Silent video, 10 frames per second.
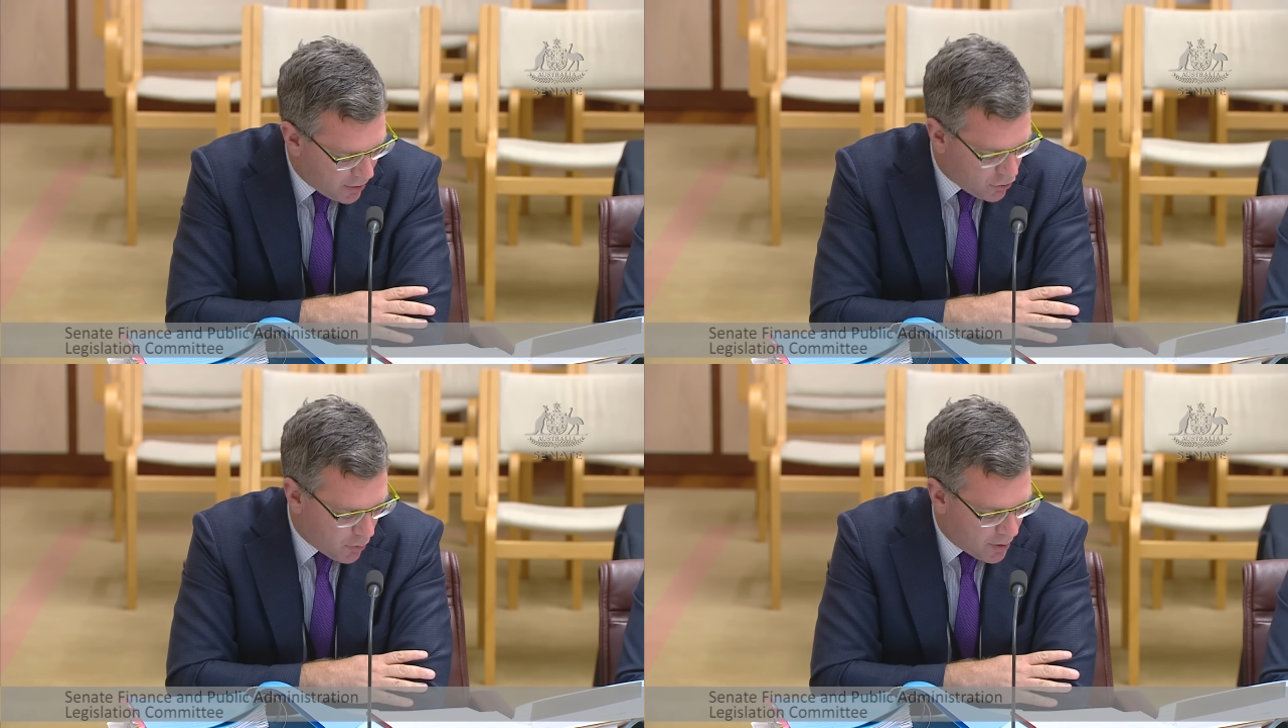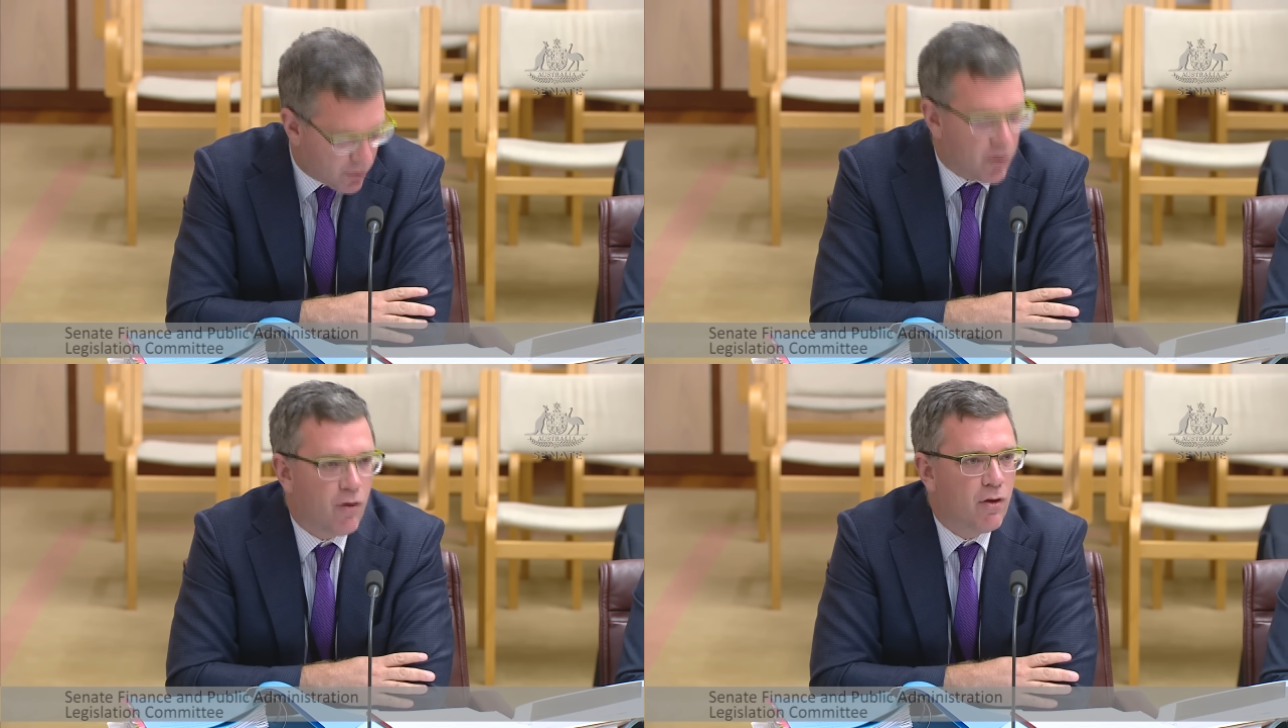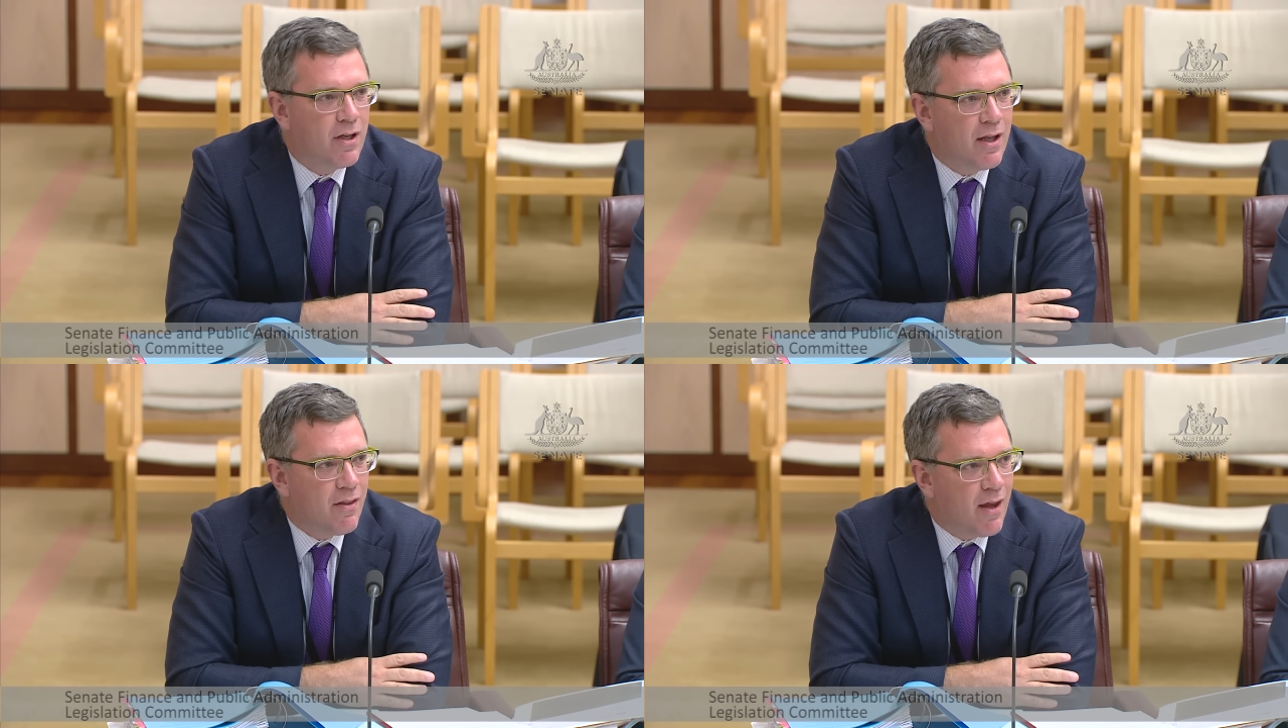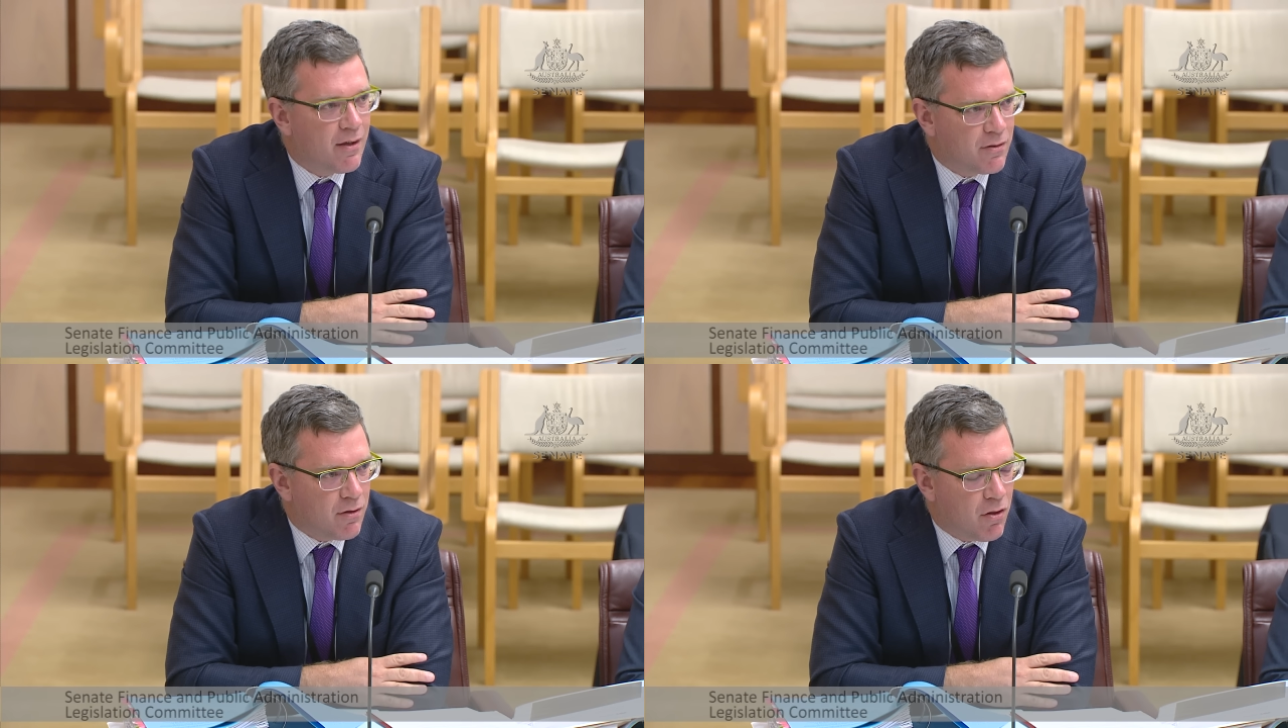
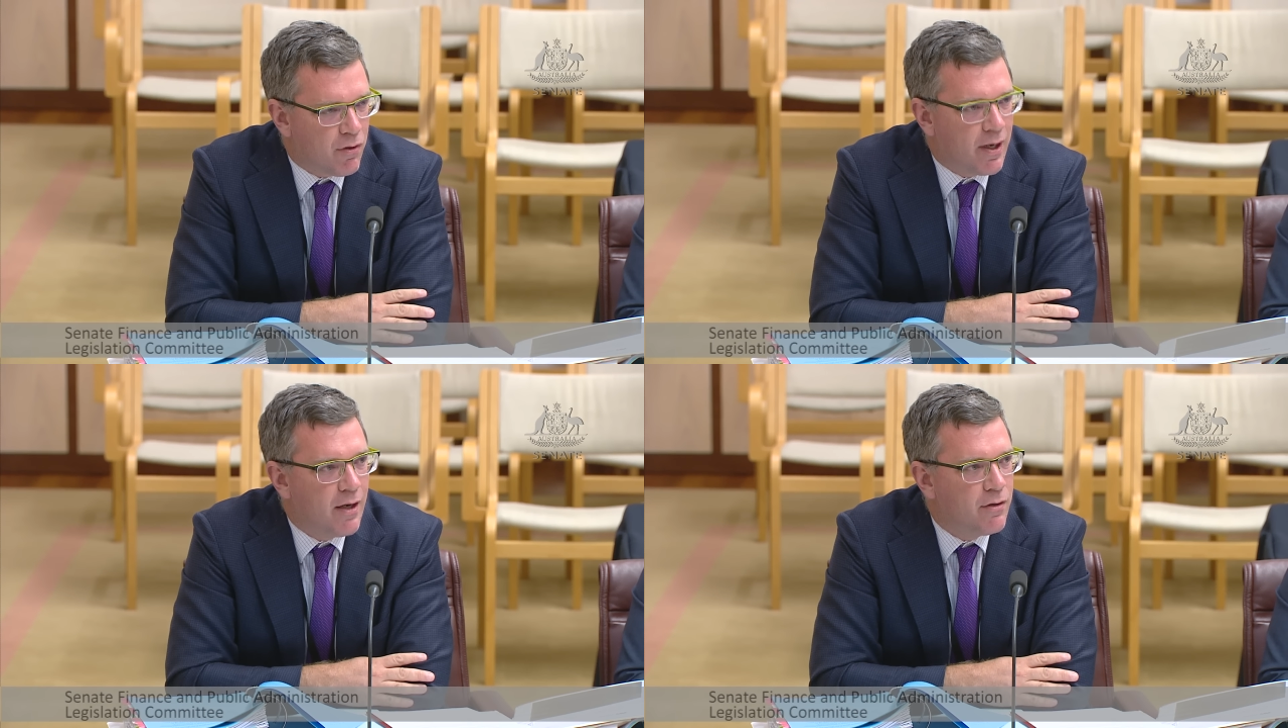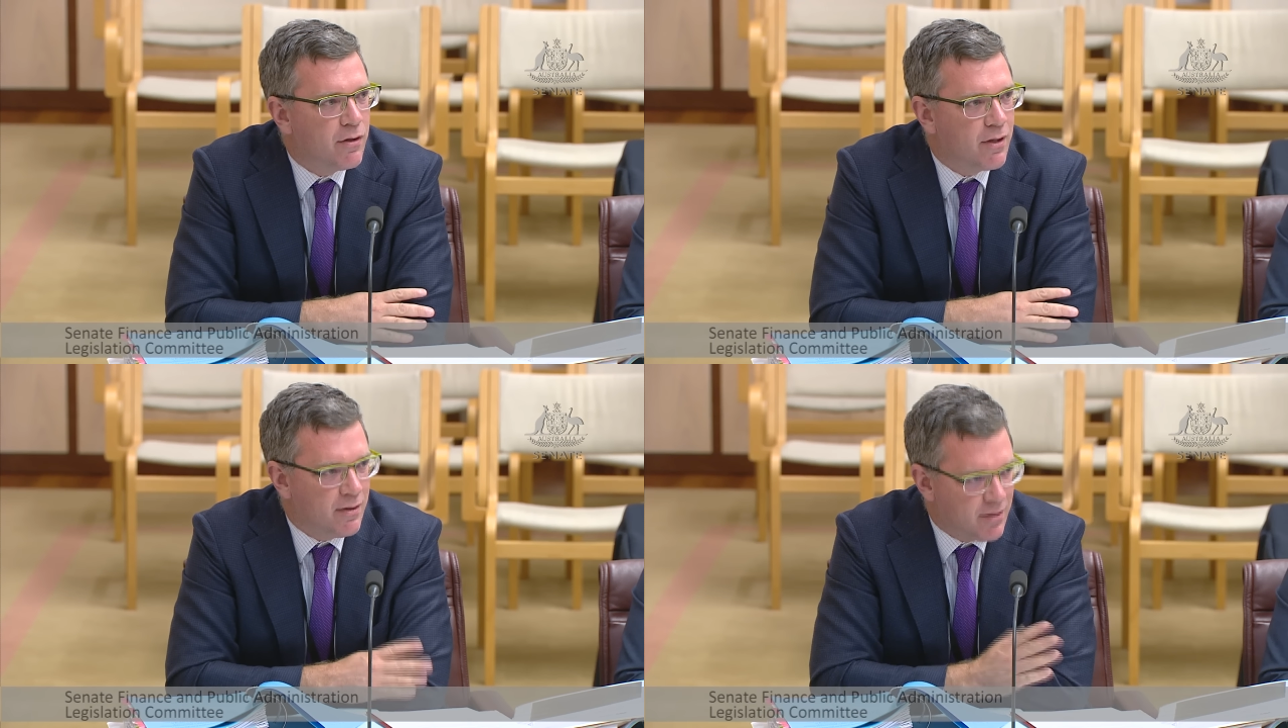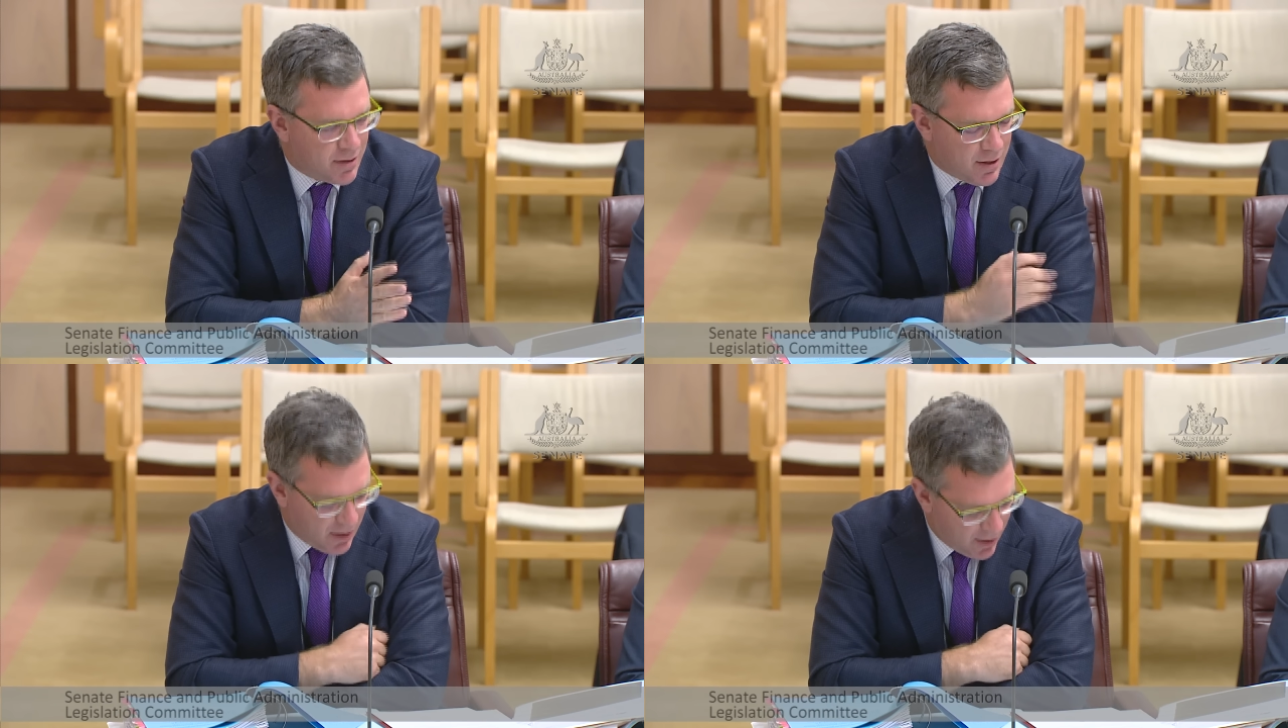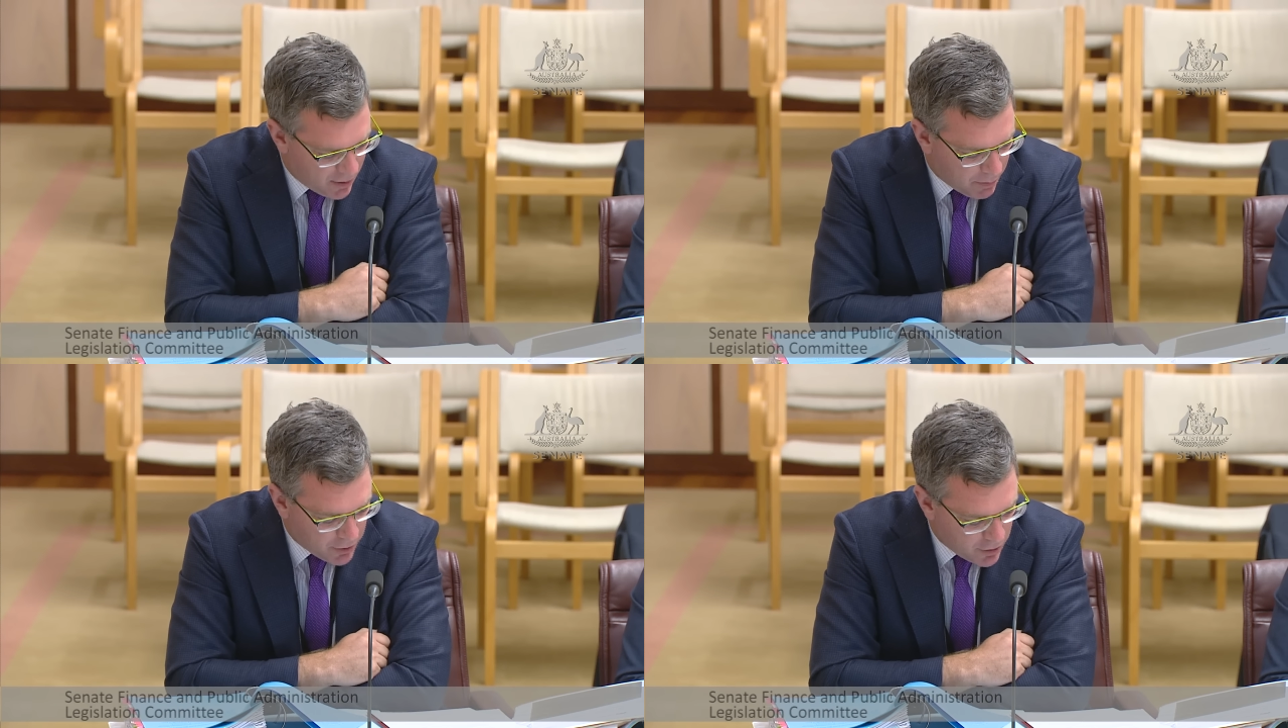213,300, consistent in the
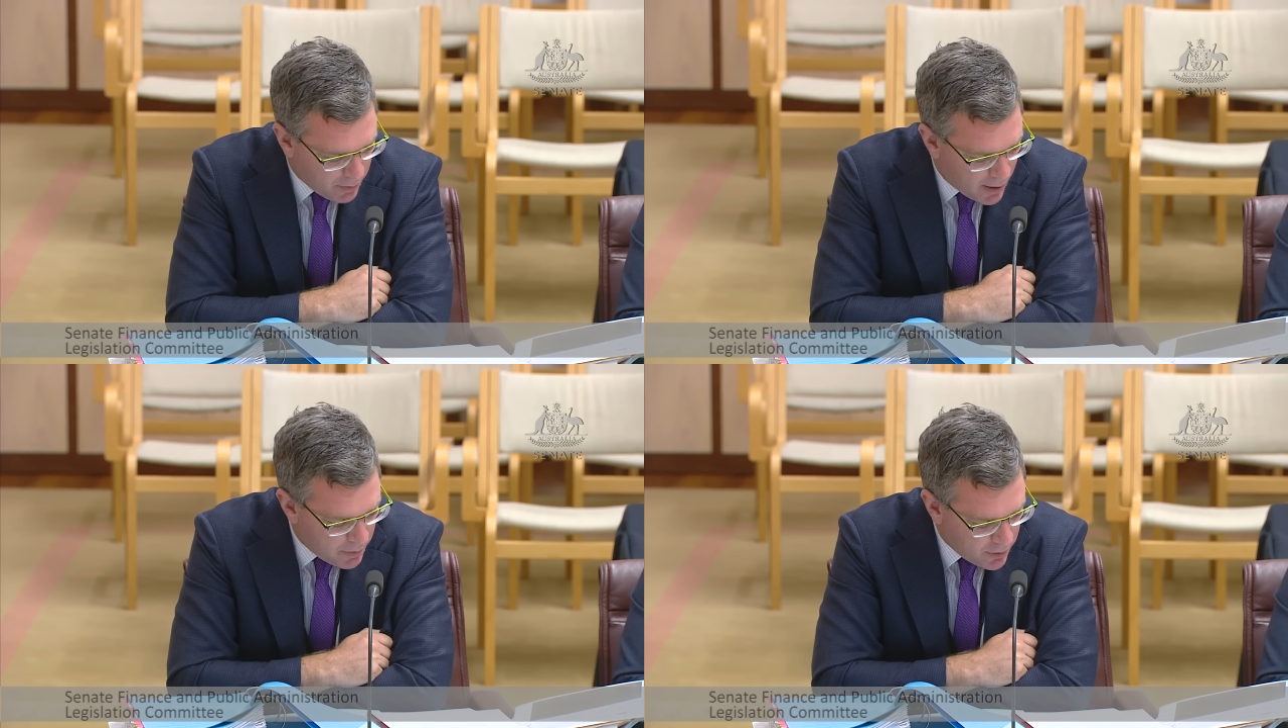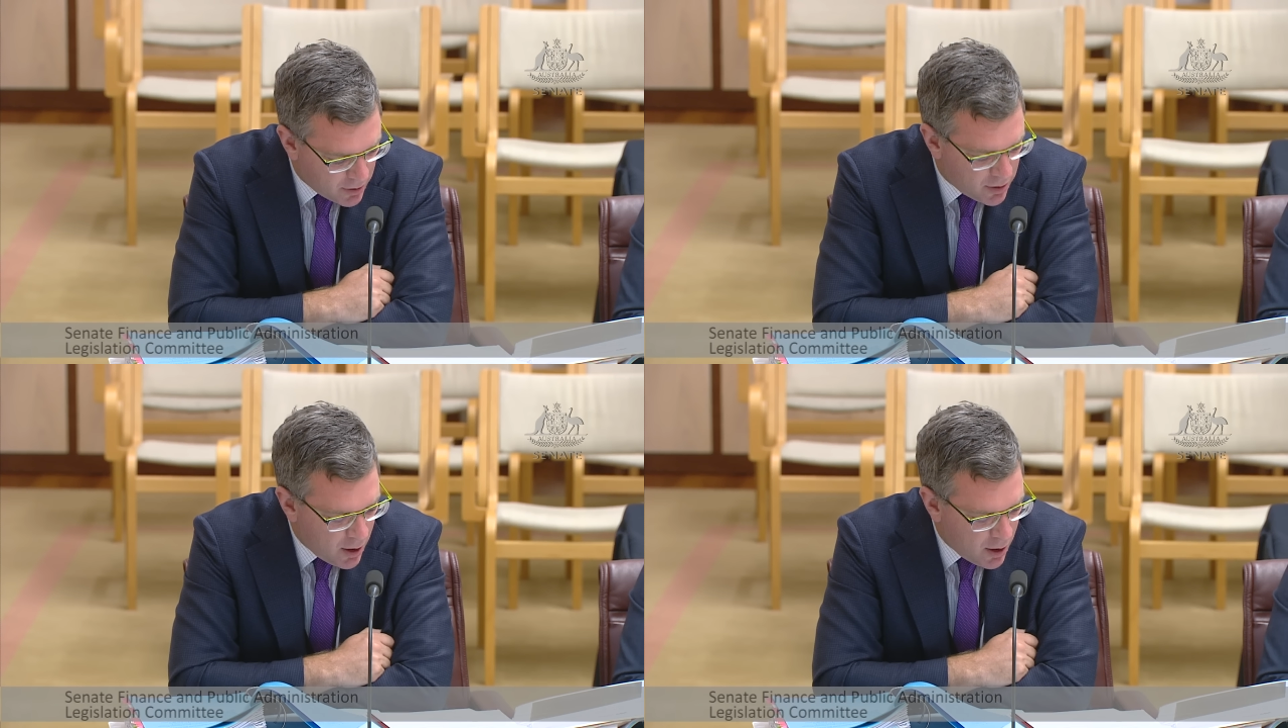budget papers.